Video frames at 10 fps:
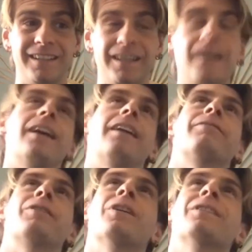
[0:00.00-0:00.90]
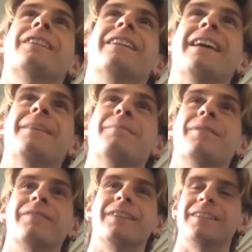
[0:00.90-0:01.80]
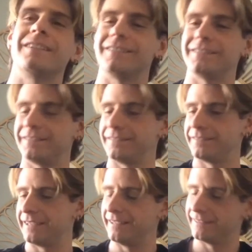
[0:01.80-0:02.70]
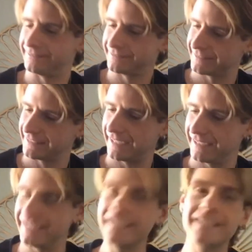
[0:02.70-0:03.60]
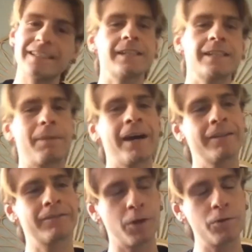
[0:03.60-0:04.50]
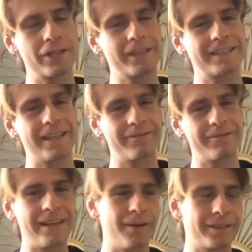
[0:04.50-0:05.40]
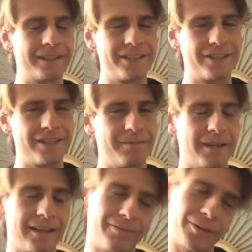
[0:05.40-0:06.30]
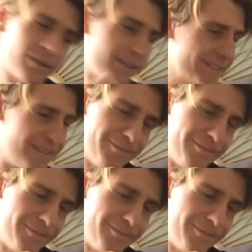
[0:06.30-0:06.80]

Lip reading: I forgot the name of the. He's part of the coaching staff now at Kichi, but I forgot his name.